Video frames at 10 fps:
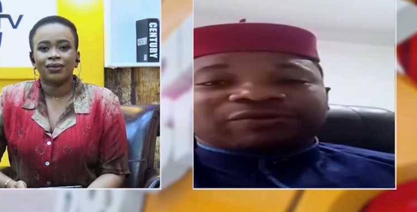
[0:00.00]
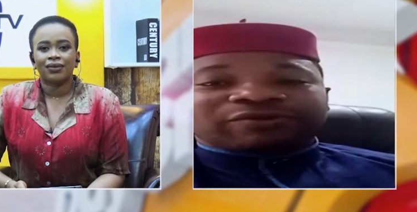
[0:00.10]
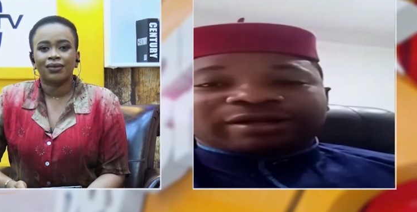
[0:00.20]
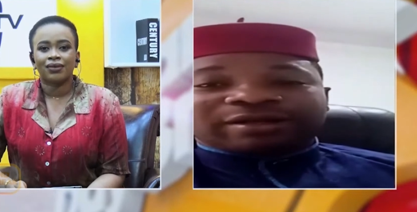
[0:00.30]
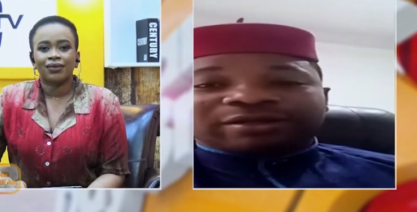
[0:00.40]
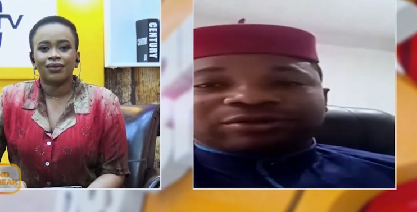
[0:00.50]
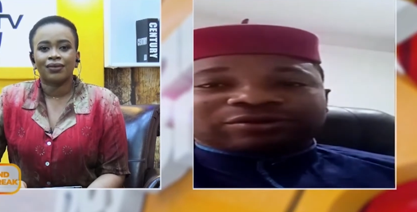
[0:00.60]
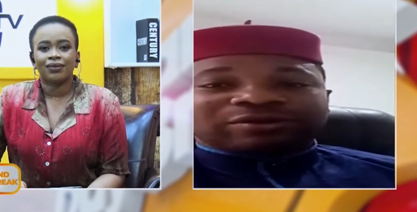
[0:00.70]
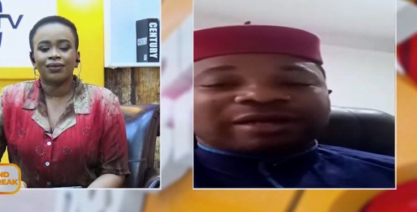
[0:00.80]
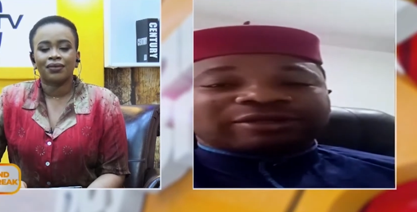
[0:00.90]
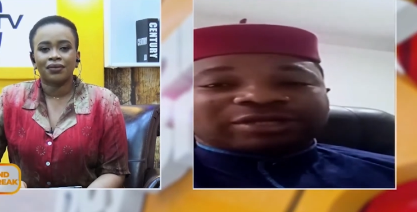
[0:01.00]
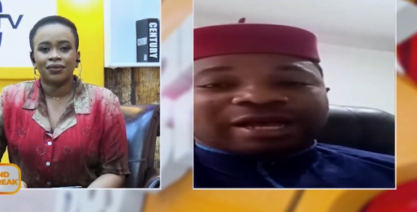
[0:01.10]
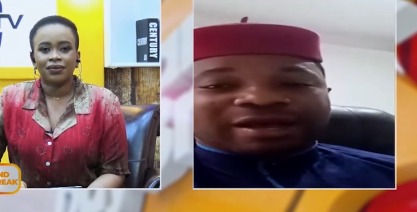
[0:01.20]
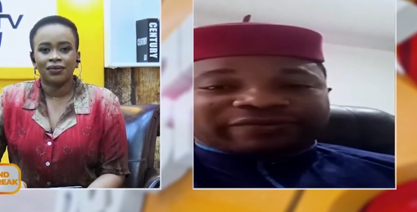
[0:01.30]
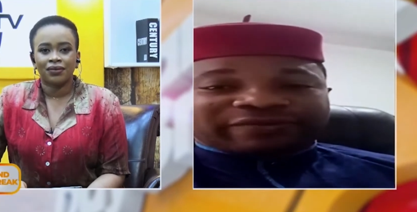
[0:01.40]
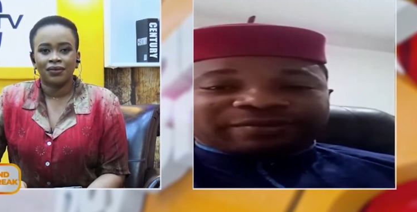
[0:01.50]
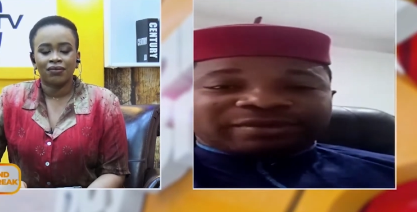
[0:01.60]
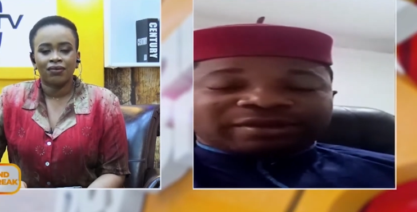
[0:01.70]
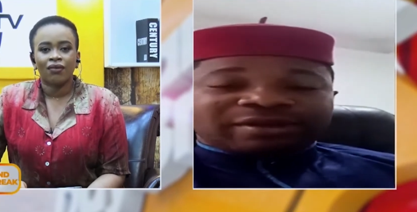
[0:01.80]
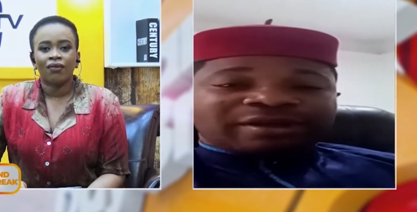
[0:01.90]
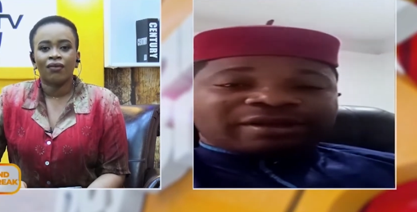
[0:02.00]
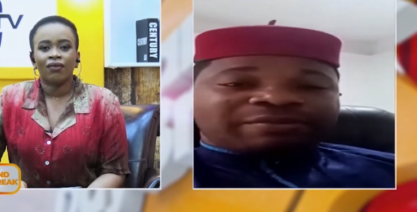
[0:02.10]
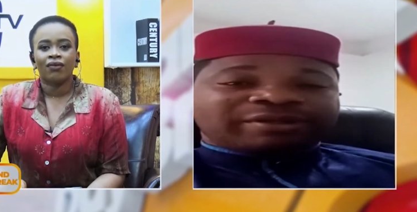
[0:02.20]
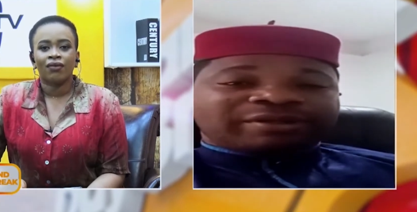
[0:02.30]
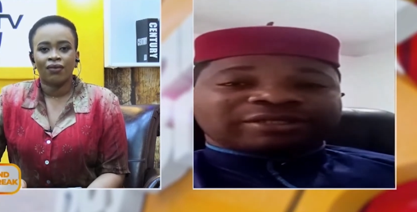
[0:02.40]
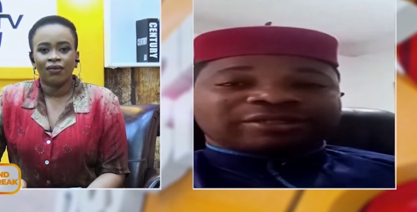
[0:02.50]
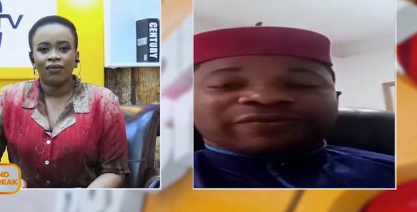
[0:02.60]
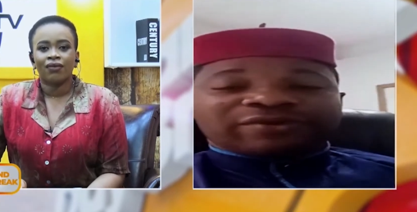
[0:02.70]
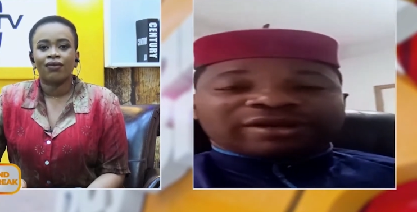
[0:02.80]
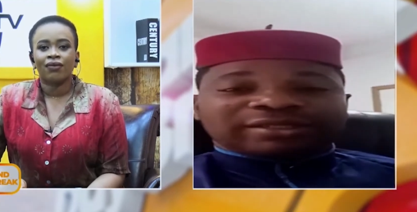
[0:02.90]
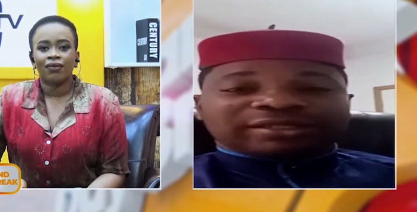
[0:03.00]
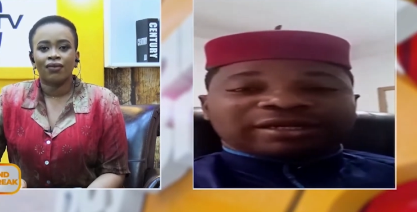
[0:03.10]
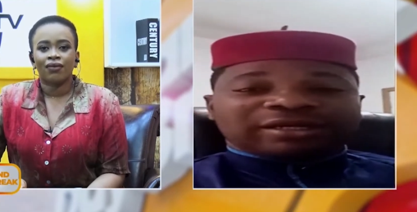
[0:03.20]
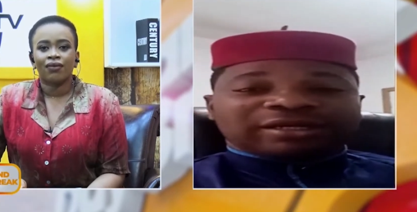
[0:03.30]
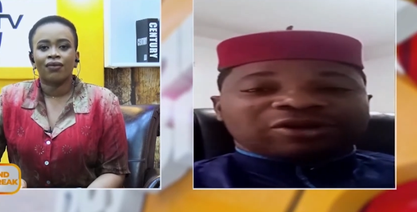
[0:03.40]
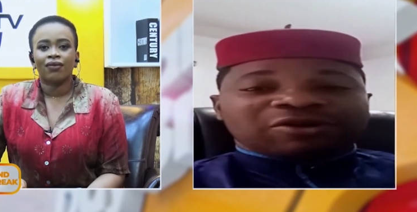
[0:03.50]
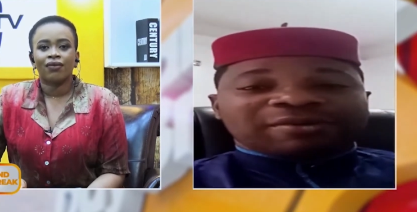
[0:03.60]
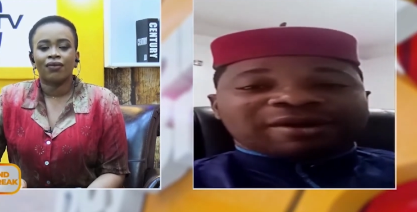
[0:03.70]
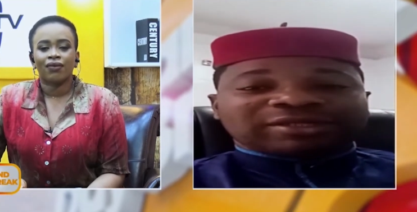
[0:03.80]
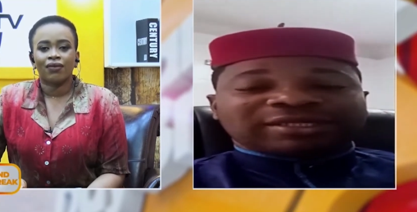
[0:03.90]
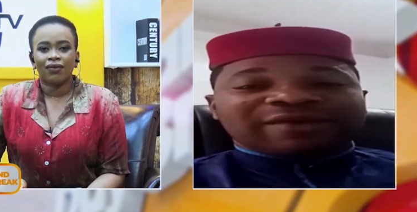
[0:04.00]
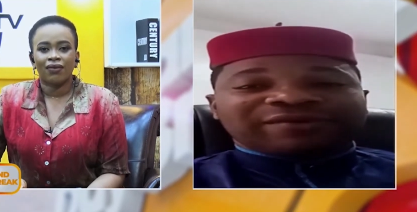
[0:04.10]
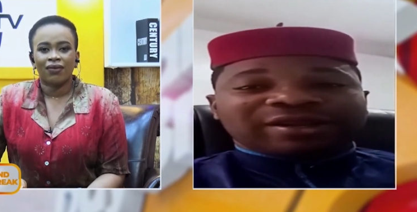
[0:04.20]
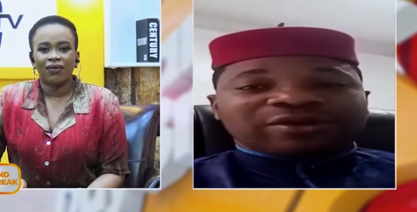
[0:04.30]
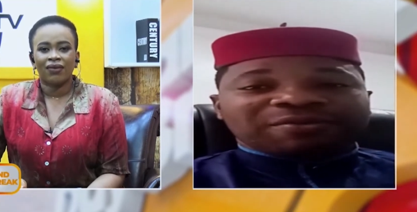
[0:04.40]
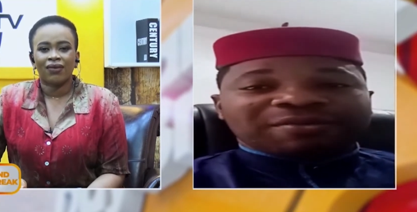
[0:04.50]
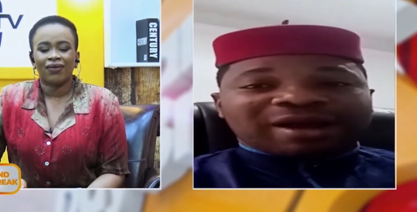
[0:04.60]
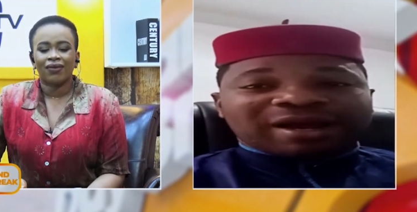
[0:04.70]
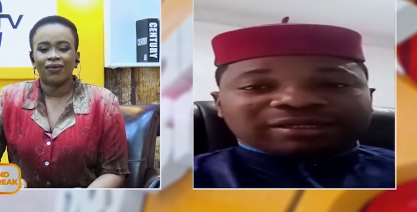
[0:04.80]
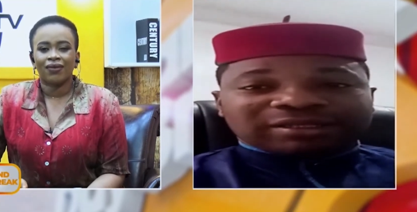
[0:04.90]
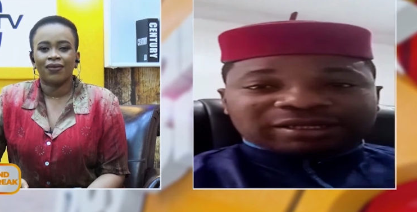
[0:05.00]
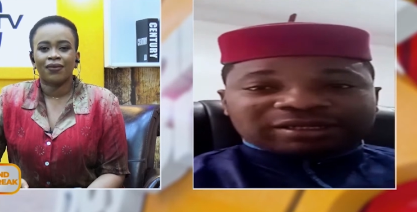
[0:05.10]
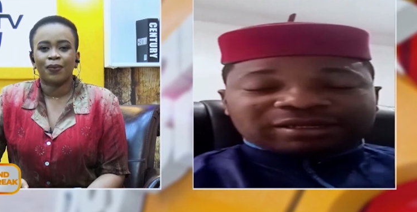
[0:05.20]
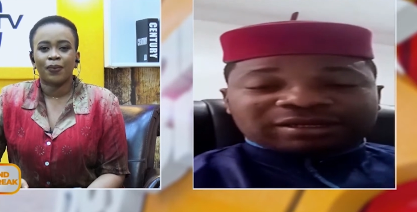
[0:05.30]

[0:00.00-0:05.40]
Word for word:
Speaker 1: ready to serve. Business of real estate is all about serving humanity.